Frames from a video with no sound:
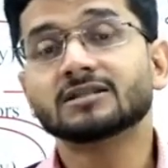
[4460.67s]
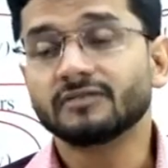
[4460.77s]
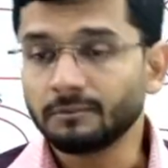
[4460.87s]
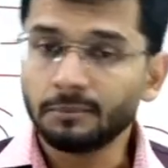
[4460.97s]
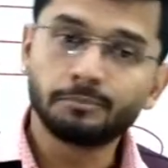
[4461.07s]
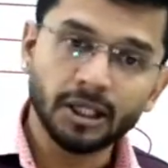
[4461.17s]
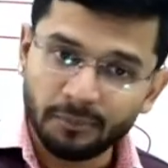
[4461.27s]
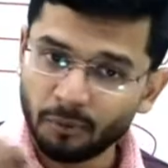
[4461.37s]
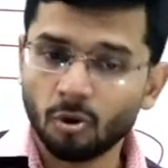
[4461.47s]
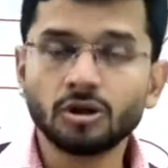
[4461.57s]
class will be
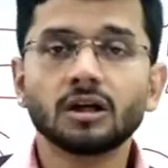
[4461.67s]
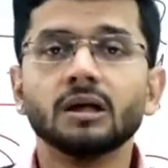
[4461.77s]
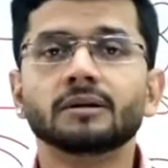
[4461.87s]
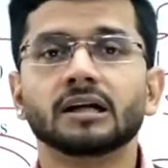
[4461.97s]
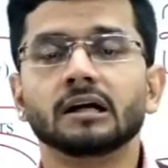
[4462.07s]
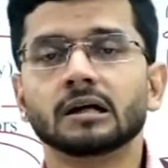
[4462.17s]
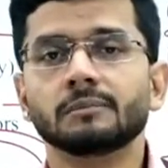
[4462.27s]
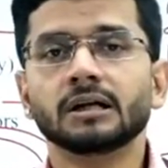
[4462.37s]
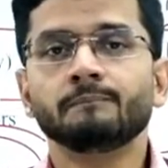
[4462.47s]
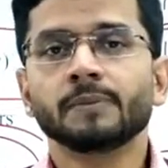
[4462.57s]
preponed a
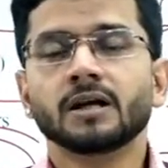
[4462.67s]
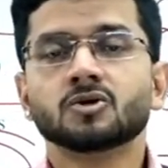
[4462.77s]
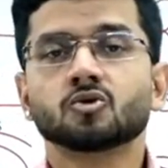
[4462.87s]
little bit.